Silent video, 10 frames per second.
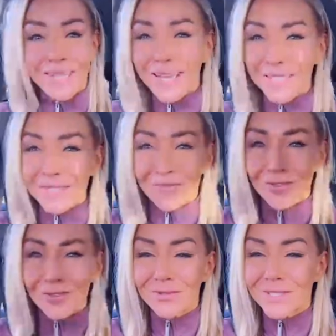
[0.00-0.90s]
yes,
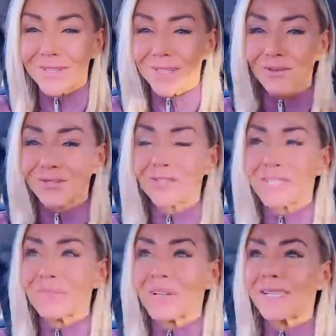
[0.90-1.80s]
fruit, the
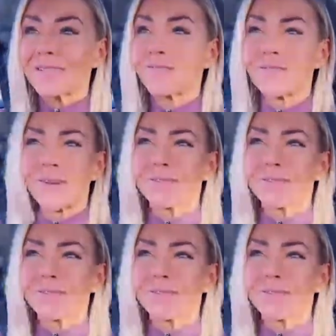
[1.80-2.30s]
ultra demonized fruit.